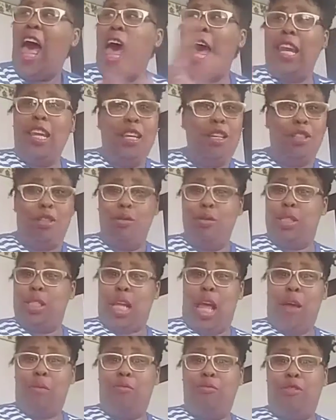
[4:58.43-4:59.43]
I didn't do
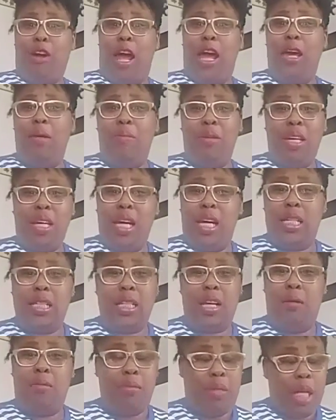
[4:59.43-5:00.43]
something right because
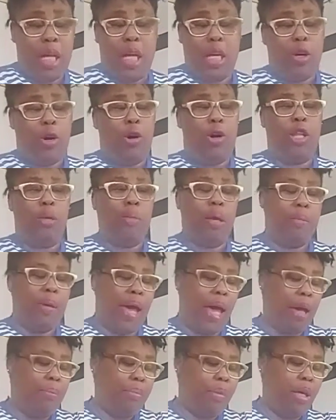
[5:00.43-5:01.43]
they ain't calling me
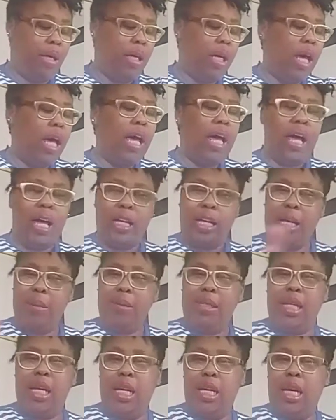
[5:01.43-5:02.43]
back. But I keep
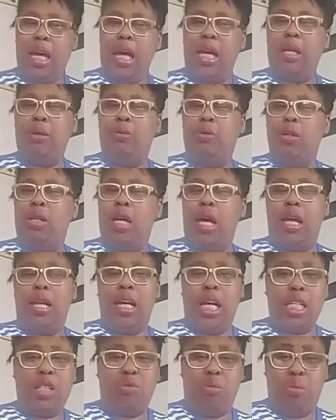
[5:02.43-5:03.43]
saying what God
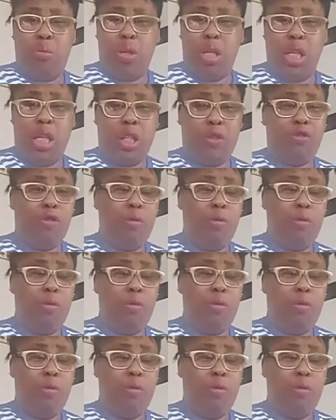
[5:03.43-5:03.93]
has for me is